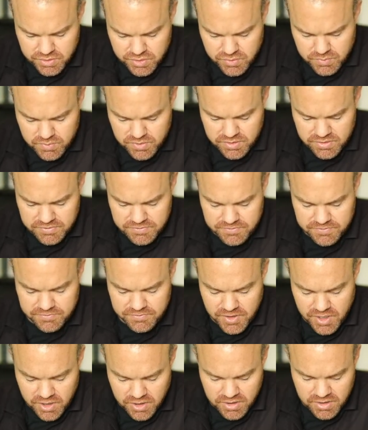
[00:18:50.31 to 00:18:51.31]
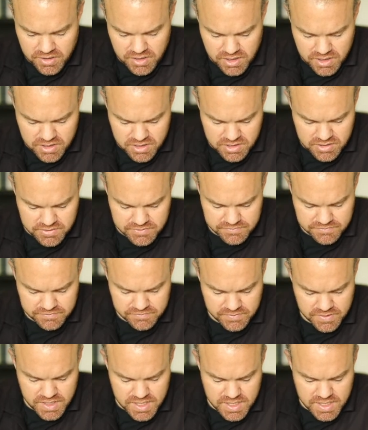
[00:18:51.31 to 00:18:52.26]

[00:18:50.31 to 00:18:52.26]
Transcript: who were far off